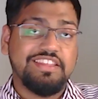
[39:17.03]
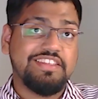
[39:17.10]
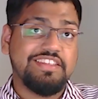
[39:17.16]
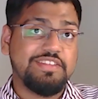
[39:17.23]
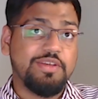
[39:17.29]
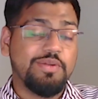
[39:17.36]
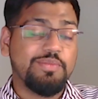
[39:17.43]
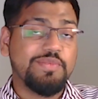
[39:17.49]

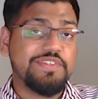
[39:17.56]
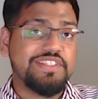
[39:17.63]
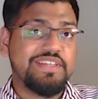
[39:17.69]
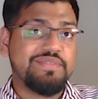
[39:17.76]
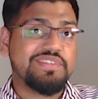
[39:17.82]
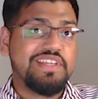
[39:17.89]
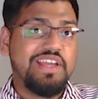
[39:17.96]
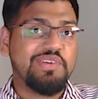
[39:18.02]
this almost
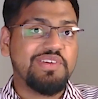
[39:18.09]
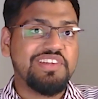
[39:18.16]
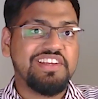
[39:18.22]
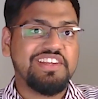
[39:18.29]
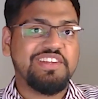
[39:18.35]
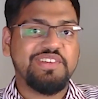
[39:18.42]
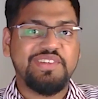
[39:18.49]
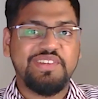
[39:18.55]
seems
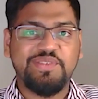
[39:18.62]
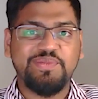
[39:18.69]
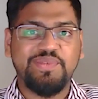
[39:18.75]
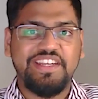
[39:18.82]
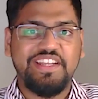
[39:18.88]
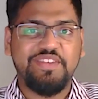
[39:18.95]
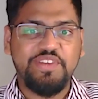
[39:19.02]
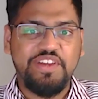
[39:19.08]
counterintuitive,
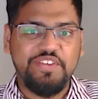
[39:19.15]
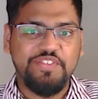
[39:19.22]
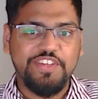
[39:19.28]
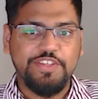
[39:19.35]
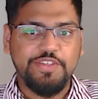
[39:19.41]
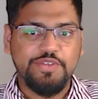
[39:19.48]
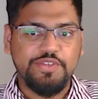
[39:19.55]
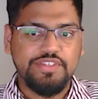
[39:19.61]
but have you ever
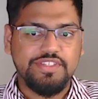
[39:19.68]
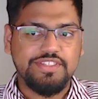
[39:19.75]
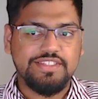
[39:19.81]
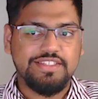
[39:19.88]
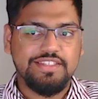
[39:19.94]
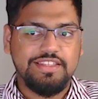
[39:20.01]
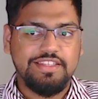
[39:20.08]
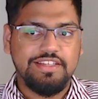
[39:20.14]

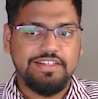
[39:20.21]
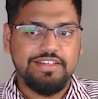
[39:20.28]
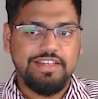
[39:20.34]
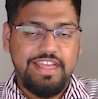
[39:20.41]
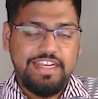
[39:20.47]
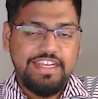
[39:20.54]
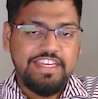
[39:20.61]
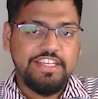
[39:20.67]
used the
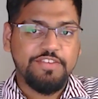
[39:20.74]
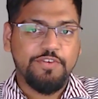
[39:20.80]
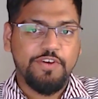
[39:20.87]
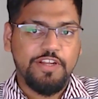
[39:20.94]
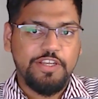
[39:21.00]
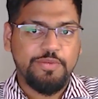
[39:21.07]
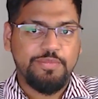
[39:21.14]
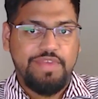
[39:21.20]
LED
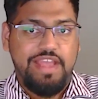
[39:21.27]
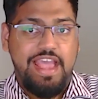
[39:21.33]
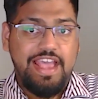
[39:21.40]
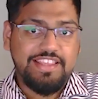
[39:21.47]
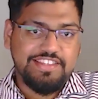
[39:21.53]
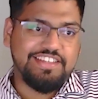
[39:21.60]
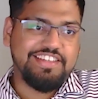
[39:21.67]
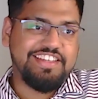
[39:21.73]
volume
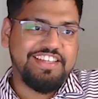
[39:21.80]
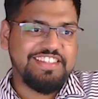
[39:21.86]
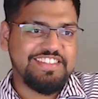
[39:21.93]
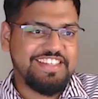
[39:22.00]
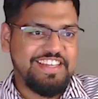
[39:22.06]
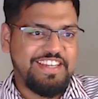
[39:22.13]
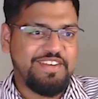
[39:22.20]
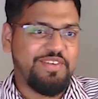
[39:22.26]
as a green
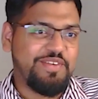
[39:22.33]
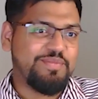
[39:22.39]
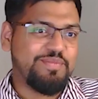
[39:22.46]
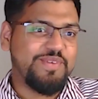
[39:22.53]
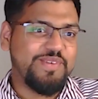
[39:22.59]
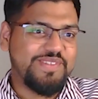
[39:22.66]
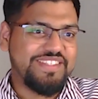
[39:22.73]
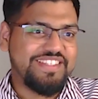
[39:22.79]
screen or a
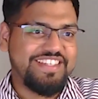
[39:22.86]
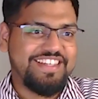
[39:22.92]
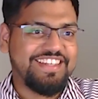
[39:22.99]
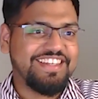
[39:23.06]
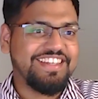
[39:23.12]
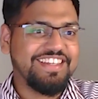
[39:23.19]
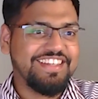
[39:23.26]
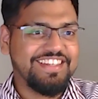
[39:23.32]
blue
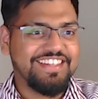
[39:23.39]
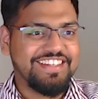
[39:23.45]
screen?